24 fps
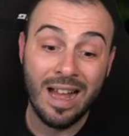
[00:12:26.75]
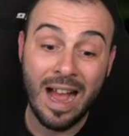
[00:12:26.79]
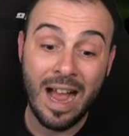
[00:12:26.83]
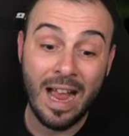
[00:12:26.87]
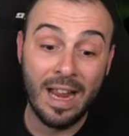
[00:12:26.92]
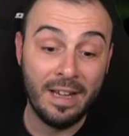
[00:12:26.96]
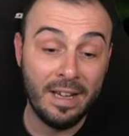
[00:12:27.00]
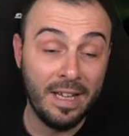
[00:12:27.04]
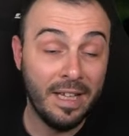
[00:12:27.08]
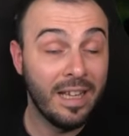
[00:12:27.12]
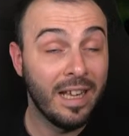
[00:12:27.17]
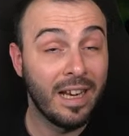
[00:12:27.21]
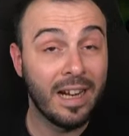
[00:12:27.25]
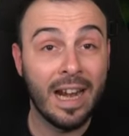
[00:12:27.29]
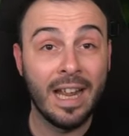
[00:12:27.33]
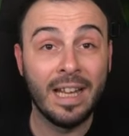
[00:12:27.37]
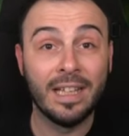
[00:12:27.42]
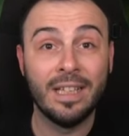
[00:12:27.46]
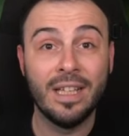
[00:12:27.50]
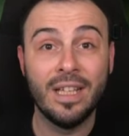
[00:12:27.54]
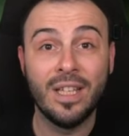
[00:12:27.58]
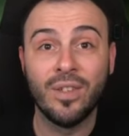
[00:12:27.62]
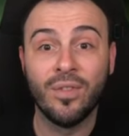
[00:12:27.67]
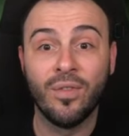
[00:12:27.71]
I need her like
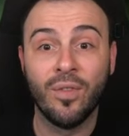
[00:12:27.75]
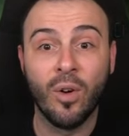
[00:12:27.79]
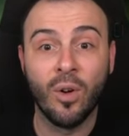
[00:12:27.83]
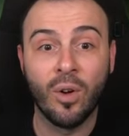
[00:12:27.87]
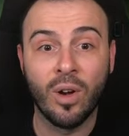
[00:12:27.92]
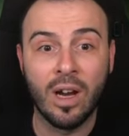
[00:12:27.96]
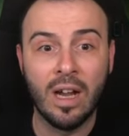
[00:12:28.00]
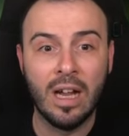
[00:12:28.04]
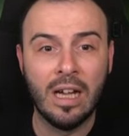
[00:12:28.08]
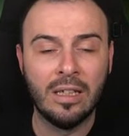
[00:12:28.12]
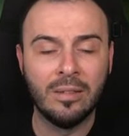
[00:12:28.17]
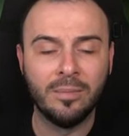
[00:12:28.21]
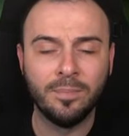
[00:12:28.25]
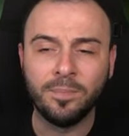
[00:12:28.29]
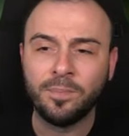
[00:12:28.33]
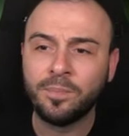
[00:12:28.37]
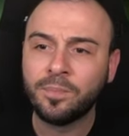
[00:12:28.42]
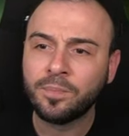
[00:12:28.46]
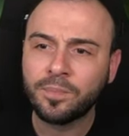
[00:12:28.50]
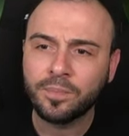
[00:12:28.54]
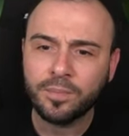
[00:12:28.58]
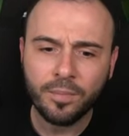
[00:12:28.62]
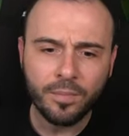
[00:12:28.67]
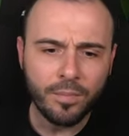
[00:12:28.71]
this for uh,
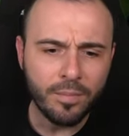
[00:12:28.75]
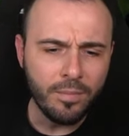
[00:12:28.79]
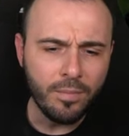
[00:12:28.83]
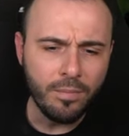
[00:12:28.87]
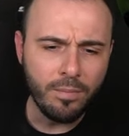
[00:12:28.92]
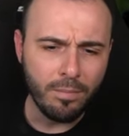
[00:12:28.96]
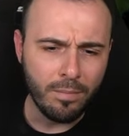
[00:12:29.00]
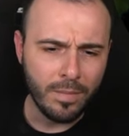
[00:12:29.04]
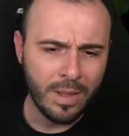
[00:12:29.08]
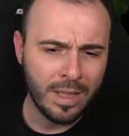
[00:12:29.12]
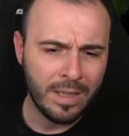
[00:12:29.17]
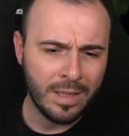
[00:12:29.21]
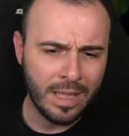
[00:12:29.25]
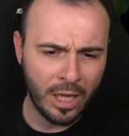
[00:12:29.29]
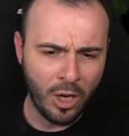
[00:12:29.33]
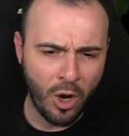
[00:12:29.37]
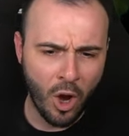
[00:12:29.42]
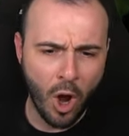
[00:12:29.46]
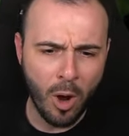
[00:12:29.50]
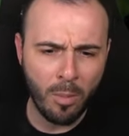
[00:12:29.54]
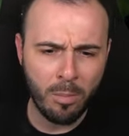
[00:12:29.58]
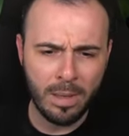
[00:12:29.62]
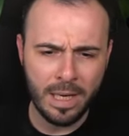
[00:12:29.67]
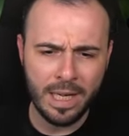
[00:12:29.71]
the
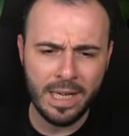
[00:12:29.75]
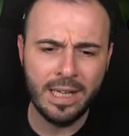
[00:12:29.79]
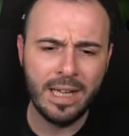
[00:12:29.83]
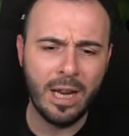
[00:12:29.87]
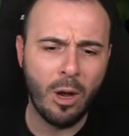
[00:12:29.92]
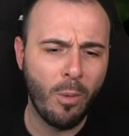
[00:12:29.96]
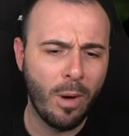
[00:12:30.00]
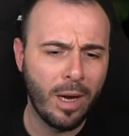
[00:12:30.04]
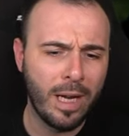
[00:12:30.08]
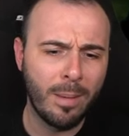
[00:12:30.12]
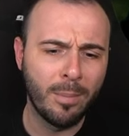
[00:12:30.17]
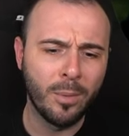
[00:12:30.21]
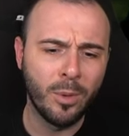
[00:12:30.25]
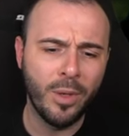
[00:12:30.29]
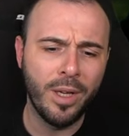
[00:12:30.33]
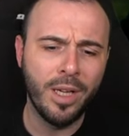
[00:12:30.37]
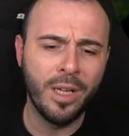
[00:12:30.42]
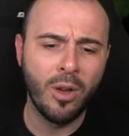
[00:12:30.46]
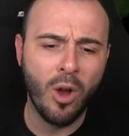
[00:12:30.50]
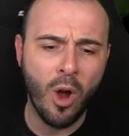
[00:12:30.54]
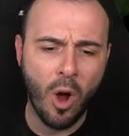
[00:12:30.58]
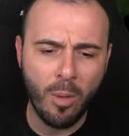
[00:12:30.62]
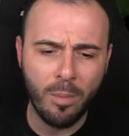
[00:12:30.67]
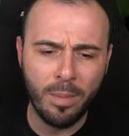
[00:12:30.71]
goblin. Now, when I'm doing
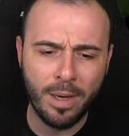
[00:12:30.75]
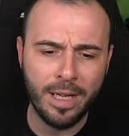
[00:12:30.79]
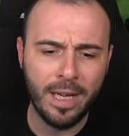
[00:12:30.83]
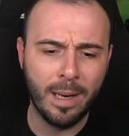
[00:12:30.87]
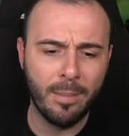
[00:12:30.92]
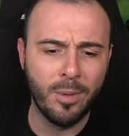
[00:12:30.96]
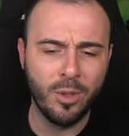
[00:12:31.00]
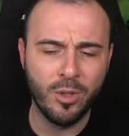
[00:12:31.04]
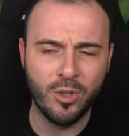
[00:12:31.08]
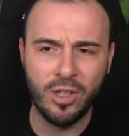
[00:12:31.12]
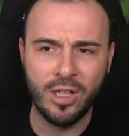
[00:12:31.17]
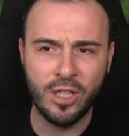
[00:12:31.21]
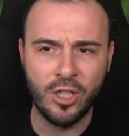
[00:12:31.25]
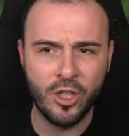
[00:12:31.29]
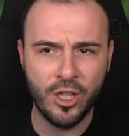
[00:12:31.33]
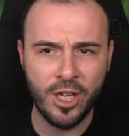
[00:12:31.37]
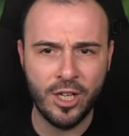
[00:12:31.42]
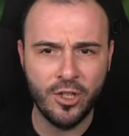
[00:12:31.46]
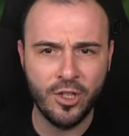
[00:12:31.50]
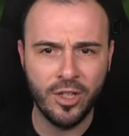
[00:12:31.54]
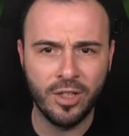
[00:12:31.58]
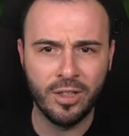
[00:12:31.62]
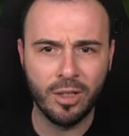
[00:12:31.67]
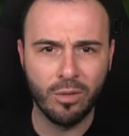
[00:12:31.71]
goblin, I'm usually
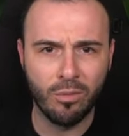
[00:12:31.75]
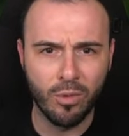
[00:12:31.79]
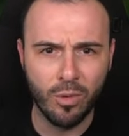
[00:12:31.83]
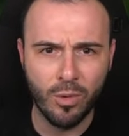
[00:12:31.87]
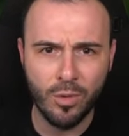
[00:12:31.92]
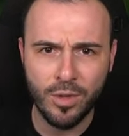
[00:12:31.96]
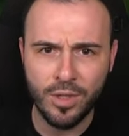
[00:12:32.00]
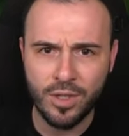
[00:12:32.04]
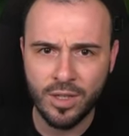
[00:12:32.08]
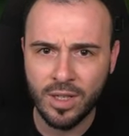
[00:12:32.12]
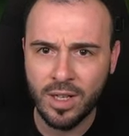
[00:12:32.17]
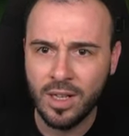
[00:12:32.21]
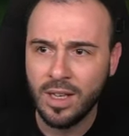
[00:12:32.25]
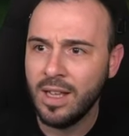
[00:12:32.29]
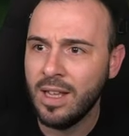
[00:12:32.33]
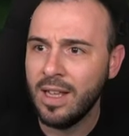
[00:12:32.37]
changing the runes.